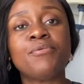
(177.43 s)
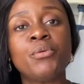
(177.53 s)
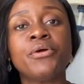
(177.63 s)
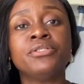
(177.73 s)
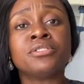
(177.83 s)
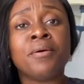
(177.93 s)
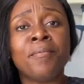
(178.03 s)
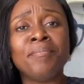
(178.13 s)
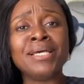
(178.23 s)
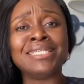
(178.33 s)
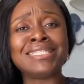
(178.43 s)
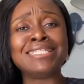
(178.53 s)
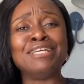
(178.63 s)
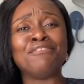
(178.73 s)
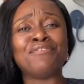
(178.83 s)
You were going to meet
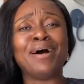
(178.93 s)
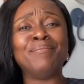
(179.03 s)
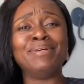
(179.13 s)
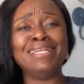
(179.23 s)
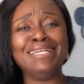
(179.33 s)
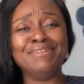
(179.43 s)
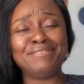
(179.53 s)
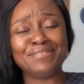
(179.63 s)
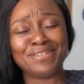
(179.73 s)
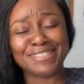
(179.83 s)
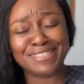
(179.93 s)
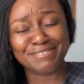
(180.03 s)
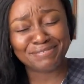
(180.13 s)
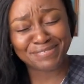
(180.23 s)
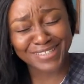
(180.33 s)
the family for the
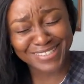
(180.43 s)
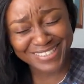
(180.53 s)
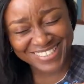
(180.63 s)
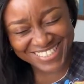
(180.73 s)
first